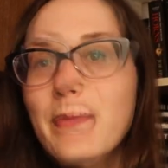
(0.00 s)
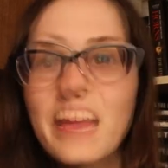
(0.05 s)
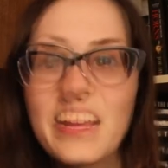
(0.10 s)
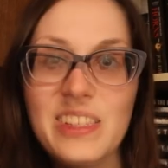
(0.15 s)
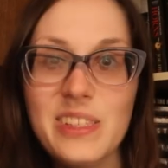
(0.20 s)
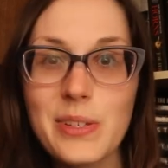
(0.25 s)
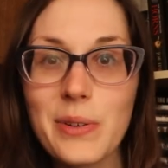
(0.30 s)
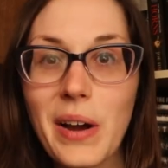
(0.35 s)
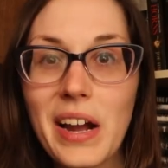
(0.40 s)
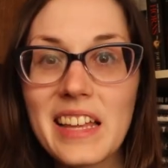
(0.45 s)

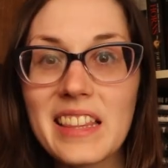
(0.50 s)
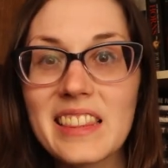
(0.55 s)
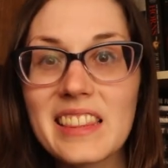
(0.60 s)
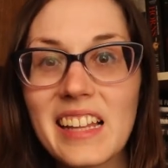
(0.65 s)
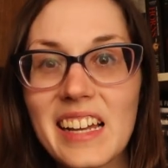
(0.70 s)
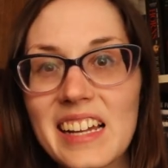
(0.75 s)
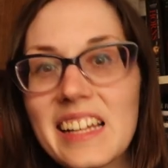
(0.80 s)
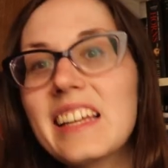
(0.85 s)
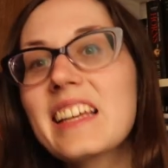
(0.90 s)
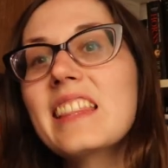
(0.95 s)
And so I
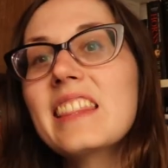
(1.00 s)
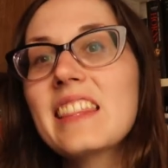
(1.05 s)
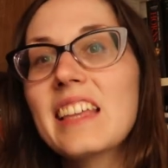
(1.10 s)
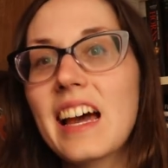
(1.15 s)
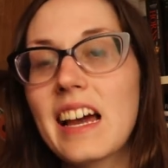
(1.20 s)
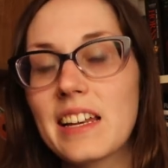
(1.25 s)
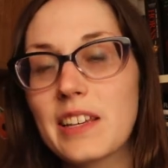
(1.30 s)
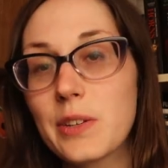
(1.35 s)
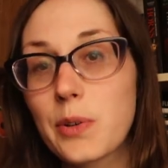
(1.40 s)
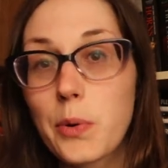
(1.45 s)
like
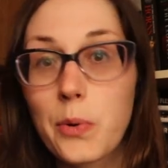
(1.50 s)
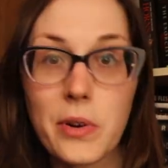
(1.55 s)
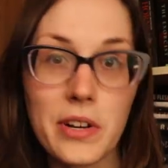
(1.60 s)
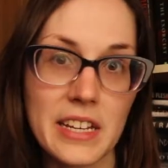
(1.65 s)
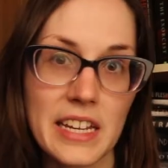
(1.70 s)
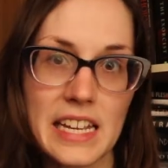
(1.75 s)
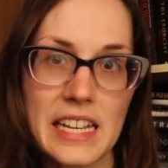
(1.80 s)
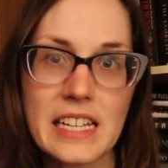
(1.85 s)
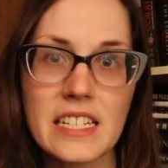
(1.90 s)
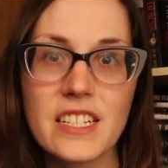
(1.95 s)
that
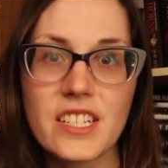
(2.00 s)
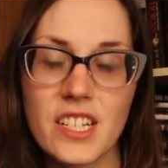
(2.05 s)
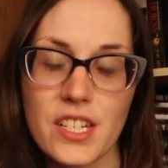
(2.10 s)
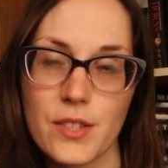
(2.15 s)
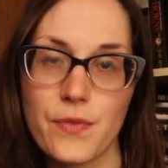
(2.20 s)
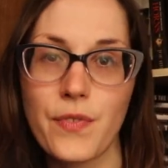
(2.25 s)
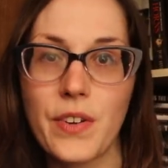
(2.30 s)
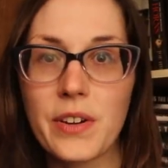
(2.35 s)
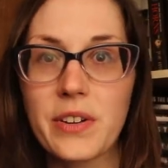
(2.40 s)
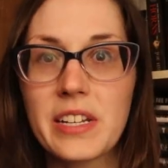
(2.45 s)
Yorick is
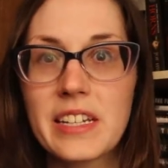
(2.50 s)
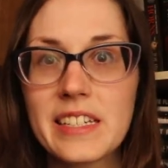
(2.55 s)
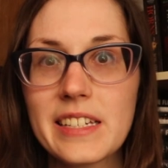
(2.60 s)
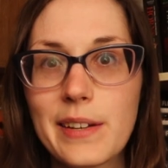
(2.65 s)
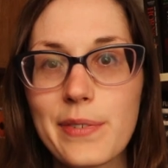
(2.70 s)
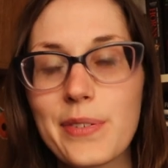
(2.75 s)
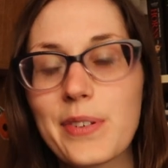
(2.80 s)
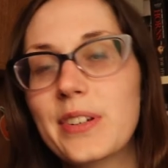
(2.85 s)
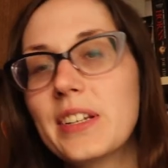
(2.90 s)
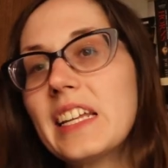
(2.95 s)
just very
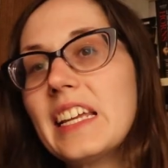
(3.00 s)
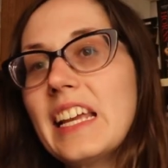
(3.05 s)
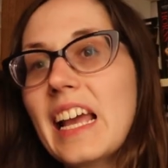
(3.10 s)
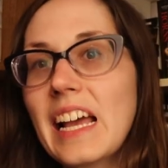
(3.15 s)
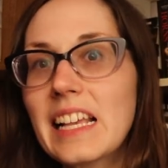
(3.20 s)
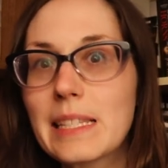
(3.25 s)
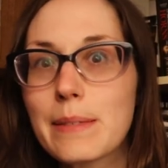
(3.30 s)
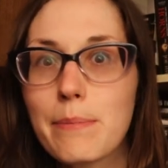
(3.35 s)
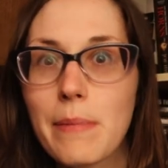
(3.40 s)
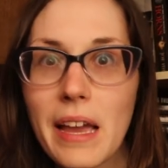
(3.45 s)
different. He
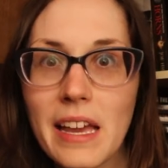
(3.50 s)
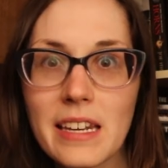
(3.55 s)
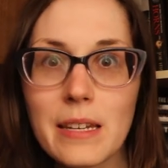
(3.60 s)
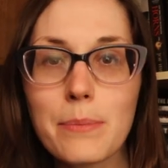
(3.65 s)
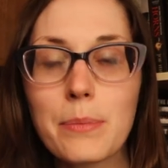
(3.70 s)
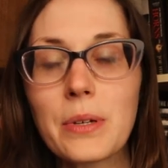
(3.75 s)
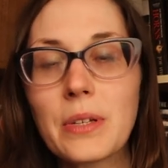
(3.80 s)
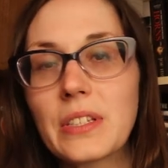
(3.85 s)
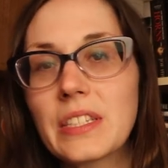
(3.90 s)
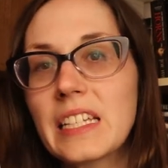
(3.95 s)
has
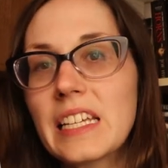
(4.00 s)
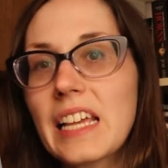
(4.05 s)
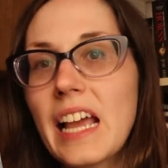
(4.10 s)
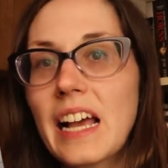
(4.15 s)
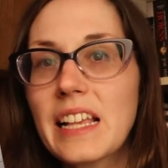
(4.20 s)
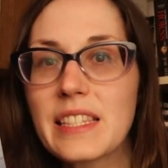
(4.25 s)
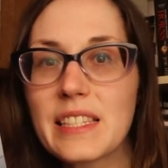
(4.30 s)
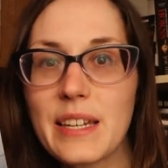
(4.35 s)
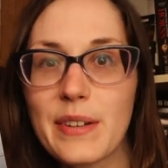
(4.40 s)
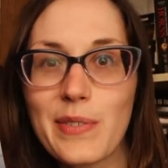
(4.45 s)
mandibles, he
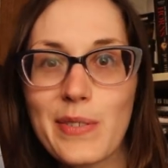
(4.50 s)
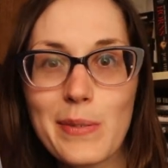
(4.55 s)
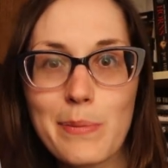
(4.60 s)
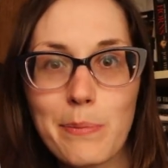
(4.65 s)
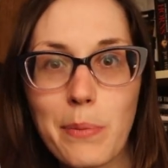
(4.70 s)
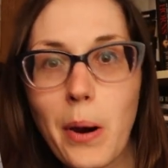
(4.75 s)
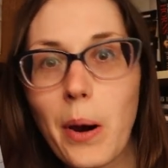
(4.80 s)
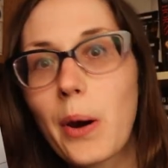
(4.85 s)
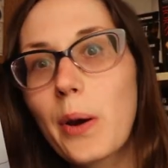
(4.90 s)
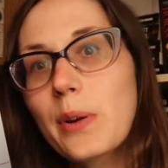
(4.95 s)
has
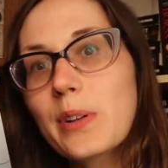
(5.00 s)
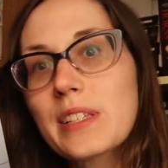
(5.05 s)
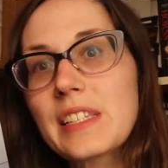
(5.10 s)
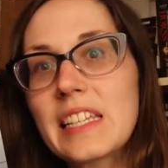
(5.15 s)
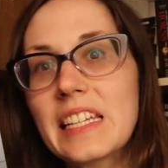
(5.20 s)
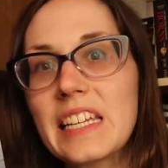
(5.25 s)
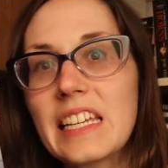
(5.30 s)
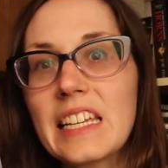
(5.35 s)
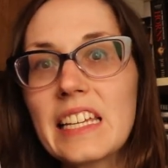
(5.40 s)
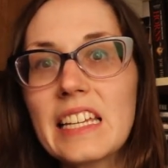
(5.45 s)
different parts,
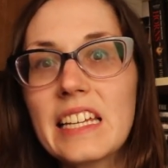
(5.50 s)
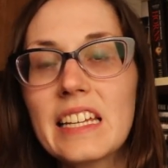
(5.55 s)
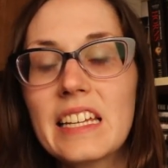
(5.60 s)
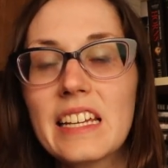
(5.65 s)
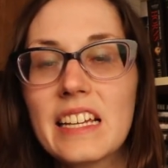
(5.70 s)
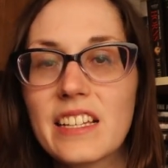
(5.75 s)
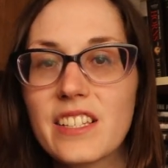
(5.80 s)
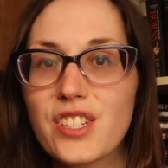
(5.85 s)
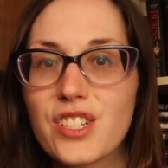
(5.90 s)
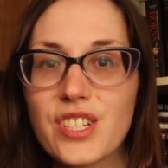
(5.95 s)

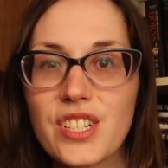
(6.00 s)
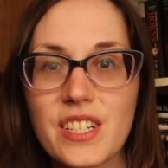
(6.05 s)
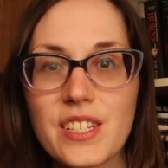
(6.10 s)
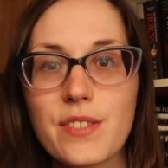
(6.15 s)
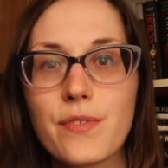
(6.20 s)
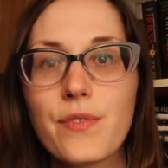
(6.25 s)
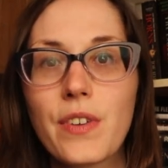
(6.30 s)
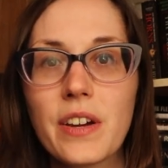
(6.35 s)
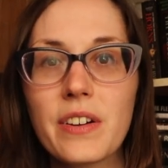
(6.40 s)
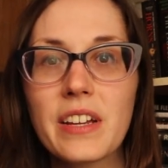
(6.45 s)
he is
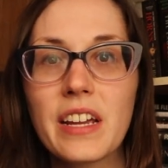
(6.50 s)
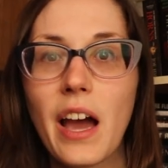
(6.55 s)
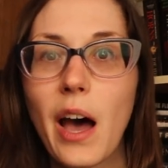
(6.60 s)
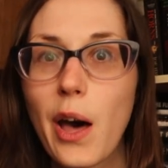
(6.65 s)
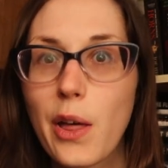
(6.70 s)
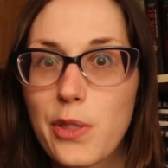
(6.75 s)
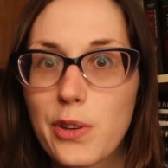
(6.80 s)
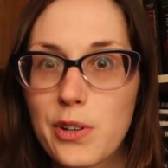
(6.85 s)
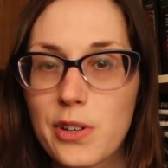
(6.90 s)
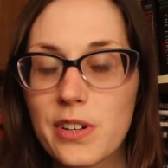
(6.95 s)
just very
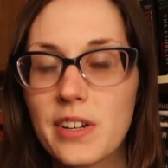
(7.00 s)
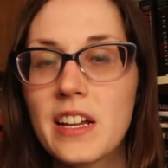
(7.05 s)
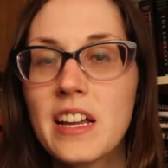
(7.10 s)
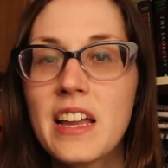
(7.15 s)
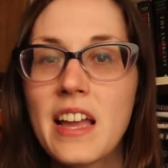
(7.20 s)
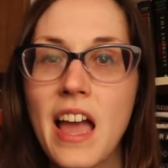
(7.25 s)
other